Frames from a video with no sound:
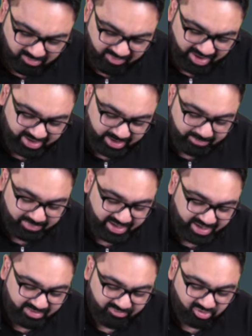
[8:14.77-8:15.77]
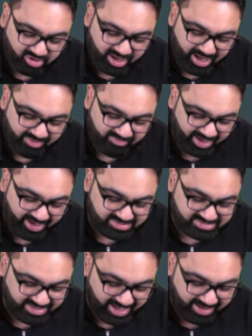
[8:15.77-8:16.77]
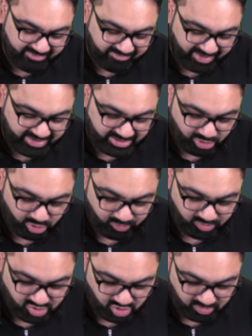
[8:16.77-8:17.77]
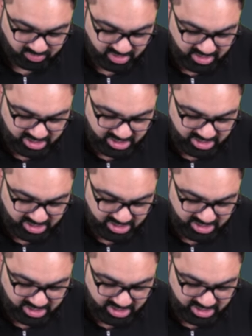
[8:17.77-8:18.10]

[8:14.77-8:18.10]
while a male would have X and Y chromosome.